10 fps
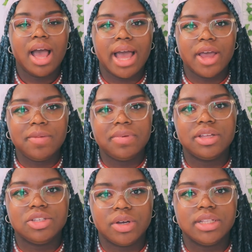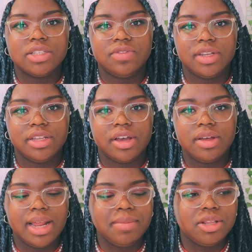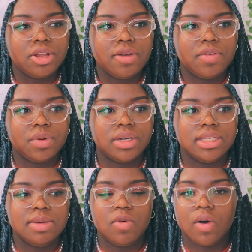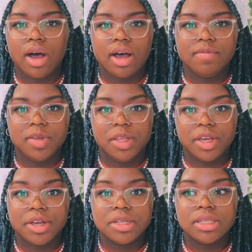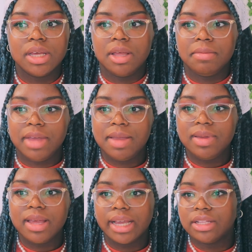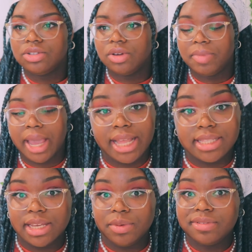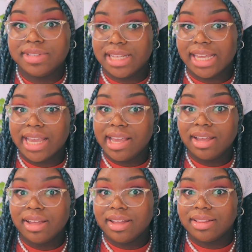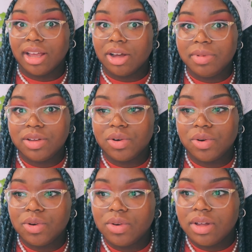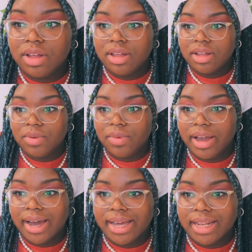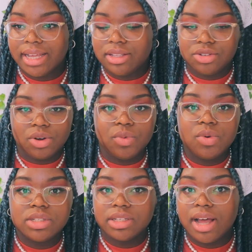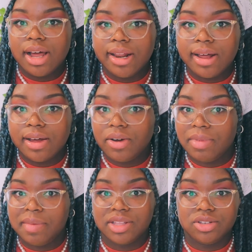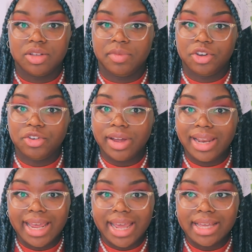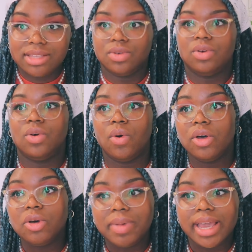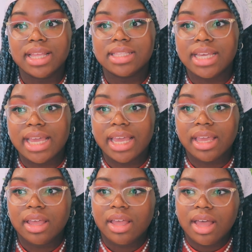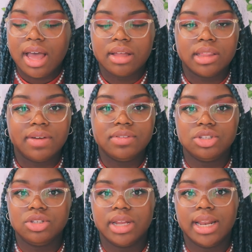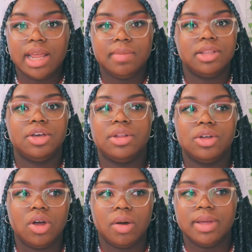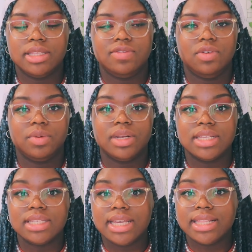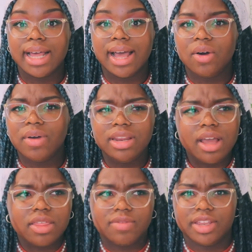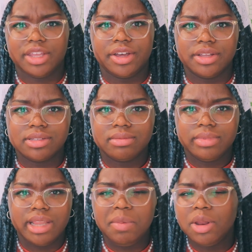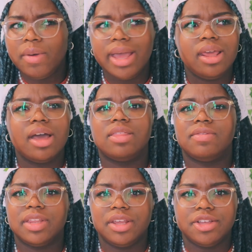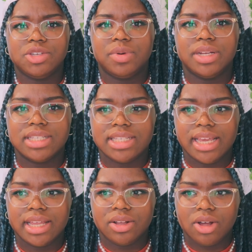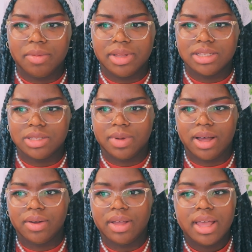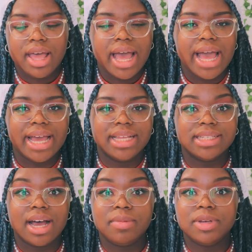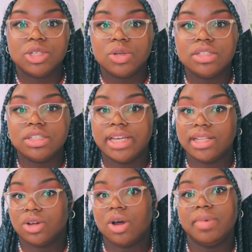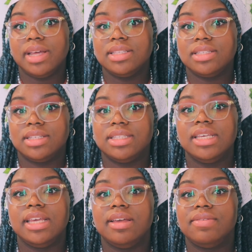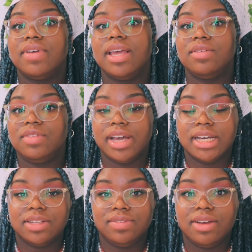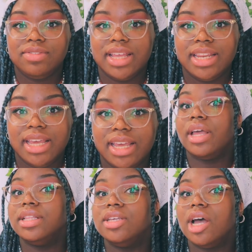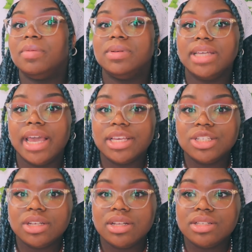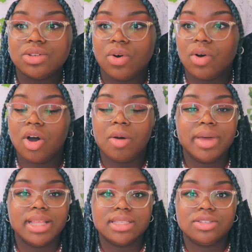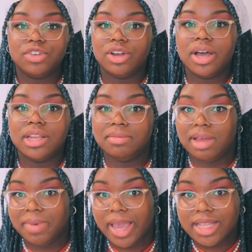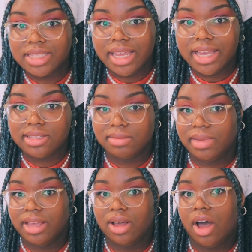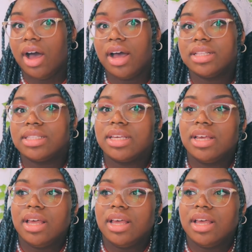I hope you enjoyed this video. Let me know if you want to see more art videos. Maybe I can do a painting with tea. That would be cool where I like do a watercolor or maybe do some acrylics or an oil painting. I'd love to do that. Let me know in the comments if you want to see that or any other videos. Let me know any other videos you want to see in the comments as well. And I'll be sure to check the comments to see if any of you guys have left any interpretations or comments regarding my paintings and my art.